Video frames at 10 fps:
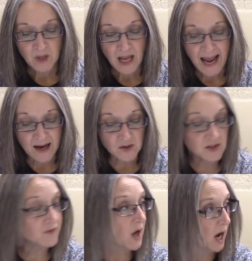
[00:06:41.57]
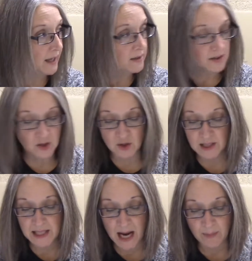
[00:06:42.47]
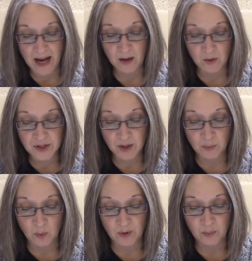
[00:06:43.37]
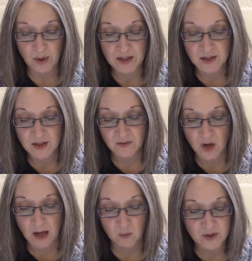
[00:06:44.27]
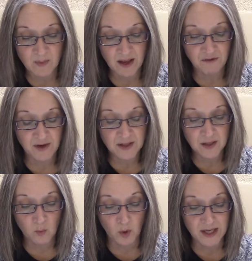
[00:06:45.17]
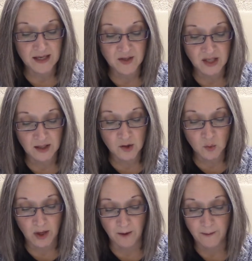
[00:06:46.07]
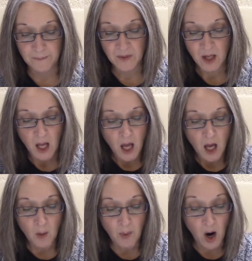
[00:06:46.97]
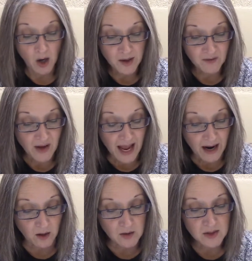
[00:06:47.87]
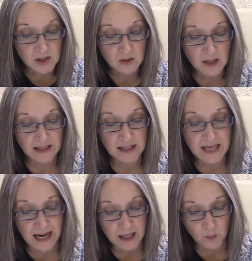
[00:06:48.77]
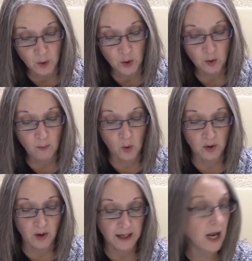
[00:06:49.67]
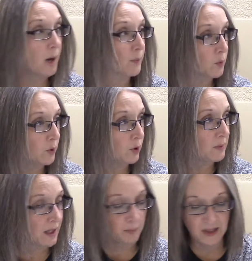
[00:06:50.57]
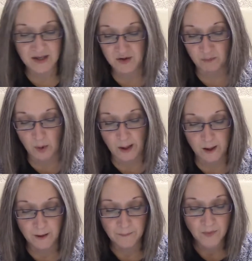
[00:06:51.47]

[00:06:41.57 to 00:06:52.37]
House of God, such as a tabernacle or temple where the presence of God was manifested and where he is said to dwell. A part of a house, like the dining room or an upper room, like a place of prayer.